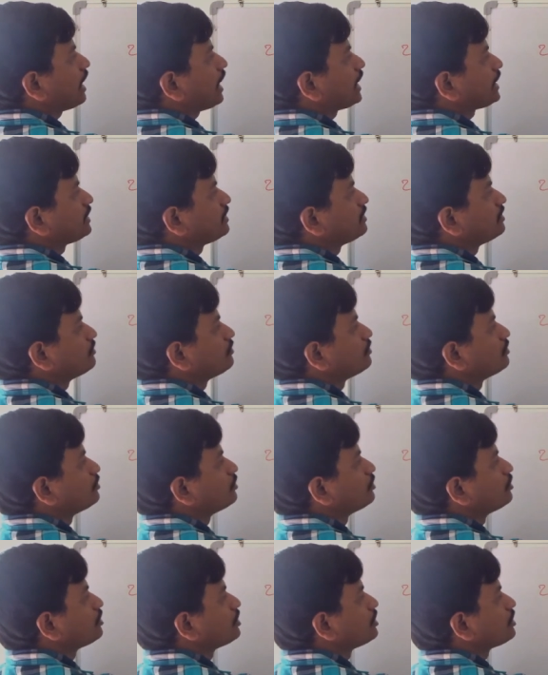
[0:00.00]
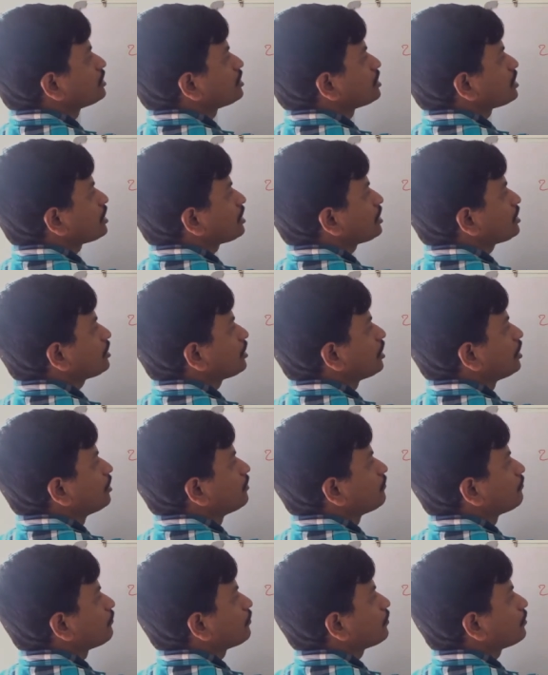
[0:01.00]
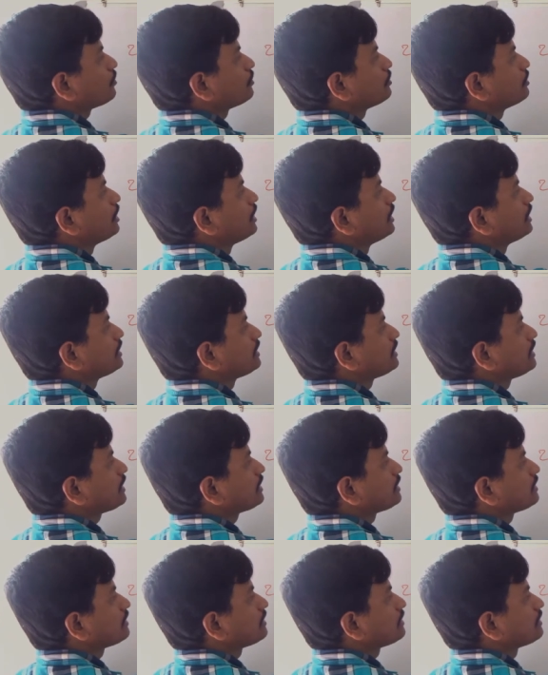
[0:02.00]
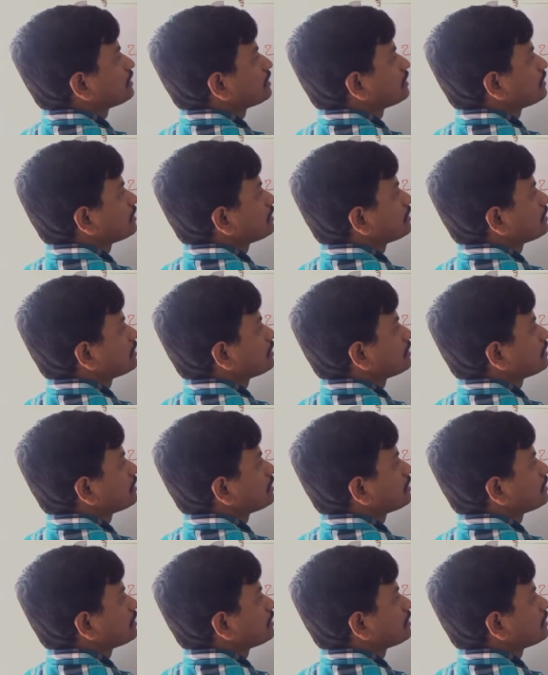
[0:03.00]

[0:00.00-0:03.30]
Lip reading: 9, 3, 4, 6,